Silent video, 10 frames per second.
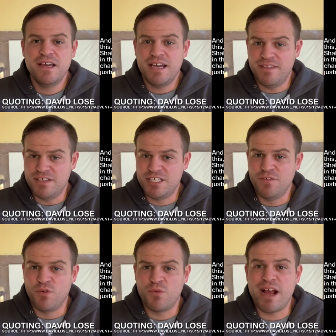And the
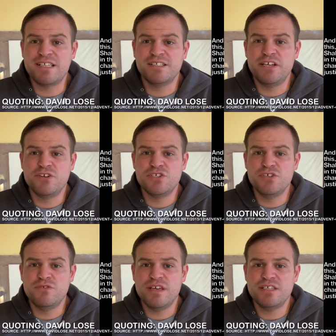civil rights leaders
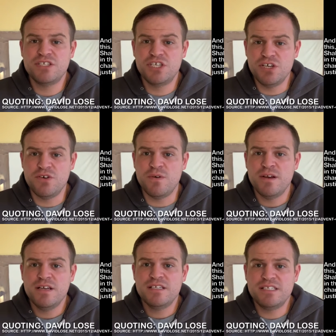knew this too,
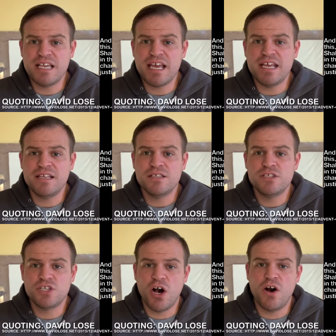singing
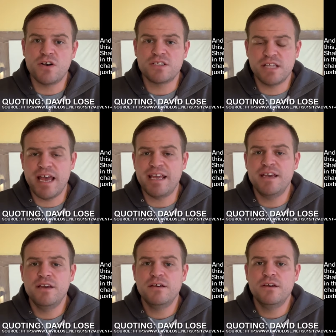songs like,
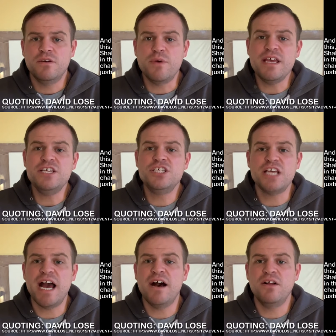We
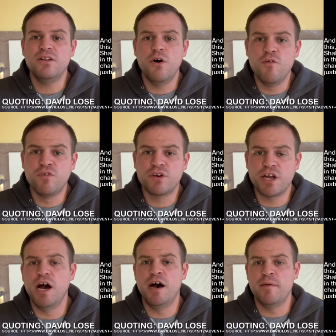Shall
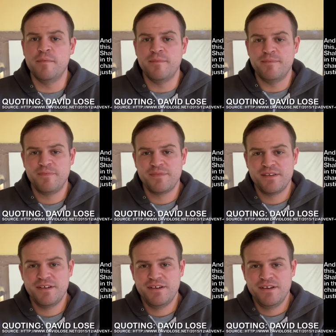Overcome,
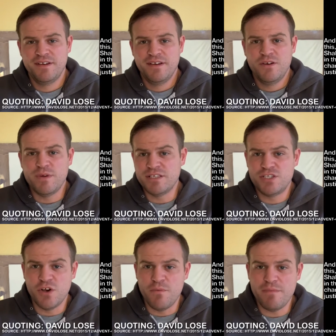when
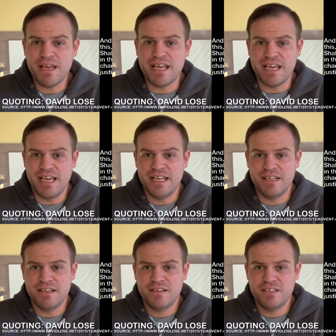so many
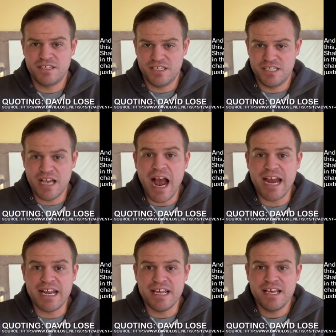in the
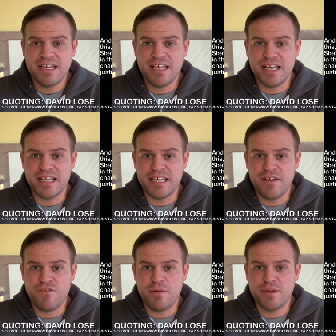society didn't
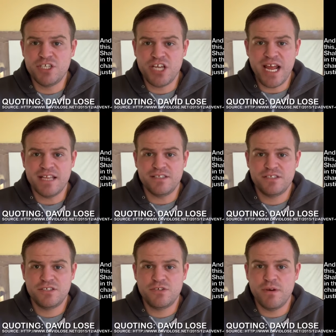give them a
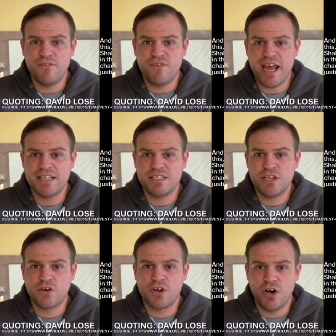chance to advance
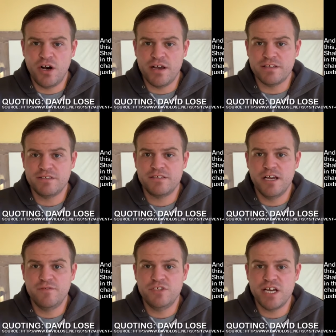their cause
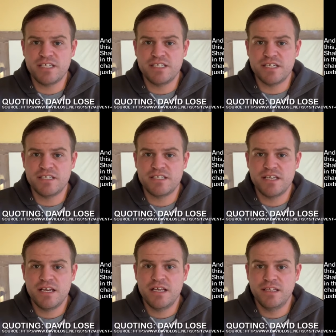of justice,
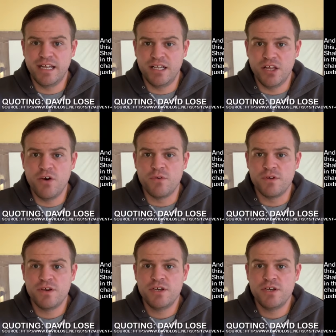let alone